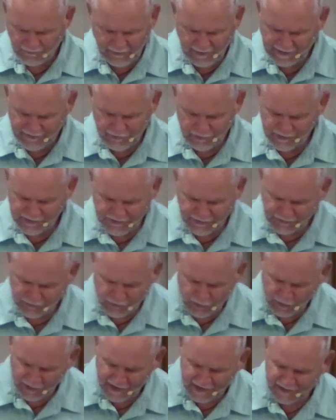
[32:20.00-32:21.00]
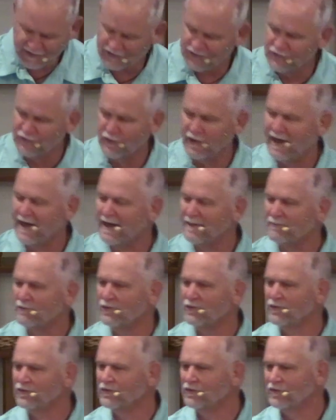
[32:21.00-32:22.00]
father isn't trying to trap
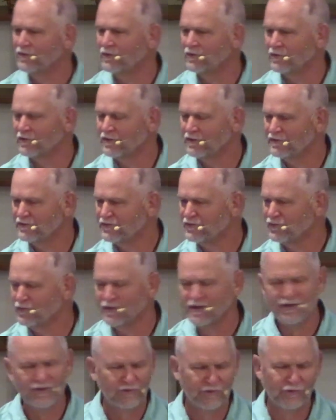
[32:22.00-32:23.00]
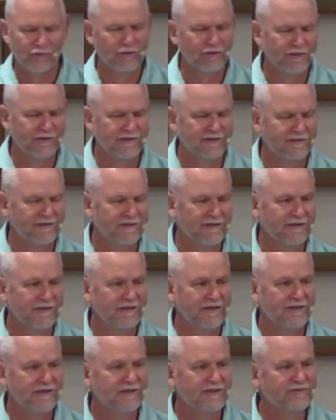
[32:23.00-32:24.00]
her or trick her.
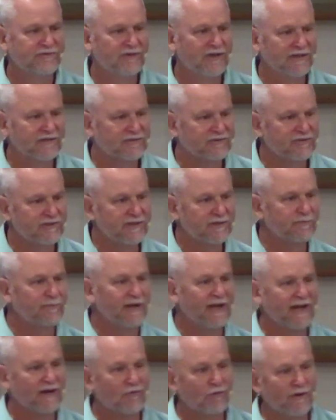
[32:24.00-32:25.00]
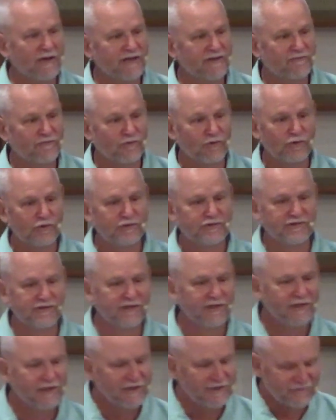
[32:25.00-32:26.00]
He's not sitting back waiting for her
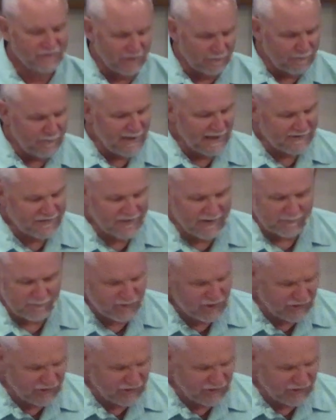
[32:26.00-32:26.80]
to, to mess up